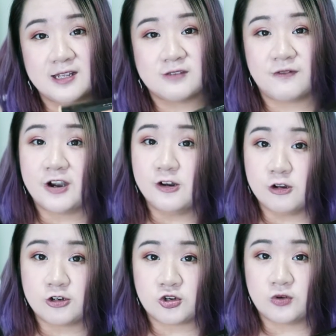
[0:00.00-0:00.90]
It's very
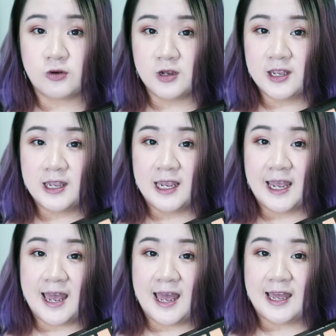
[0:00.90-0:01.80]
neutral,
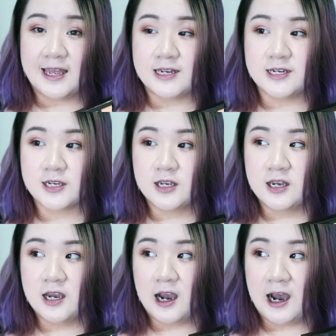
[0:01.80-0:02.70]
and
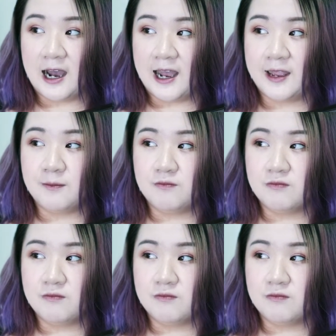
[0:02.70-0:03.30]
I